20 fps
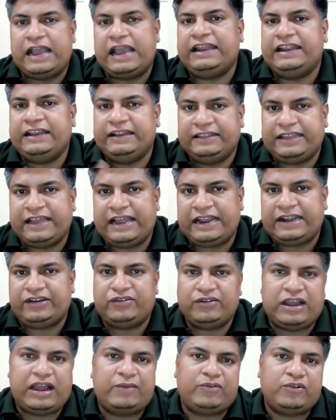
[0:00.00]
And in that,
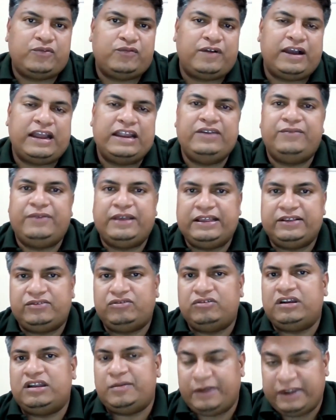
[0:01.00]
you have to find ways
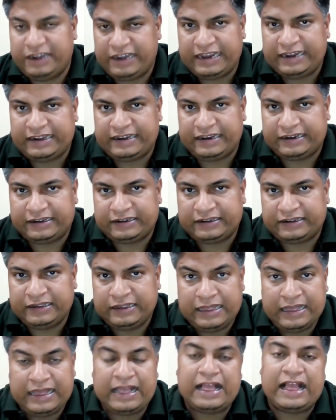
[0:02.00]
to remediate it
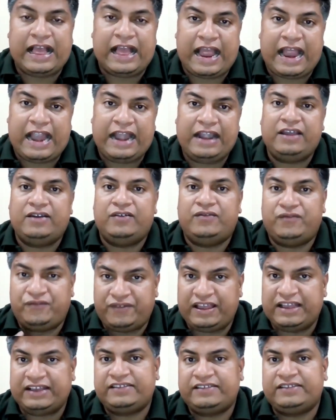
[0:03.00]
and
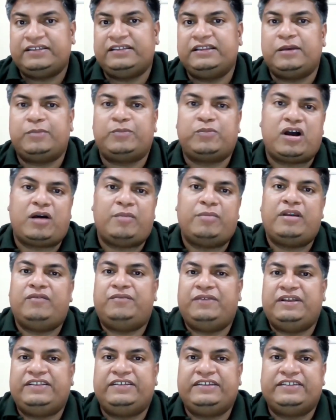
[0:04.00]
fix the
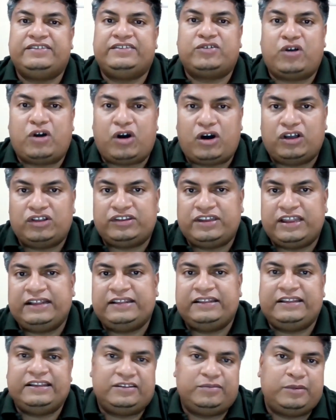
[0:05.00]
problem which is
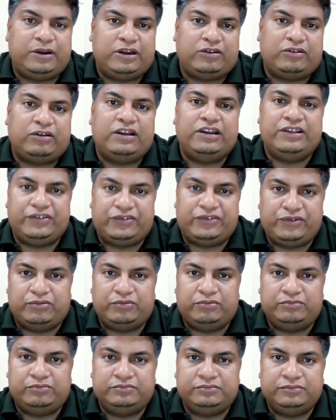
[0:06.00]
causing this particular issue,
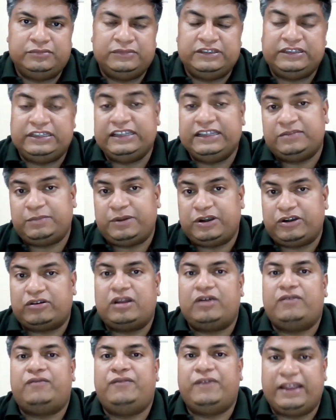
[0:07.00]
this
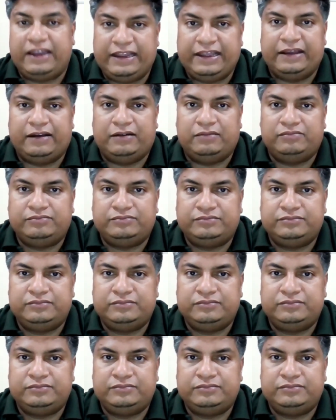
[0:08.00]
particular failure.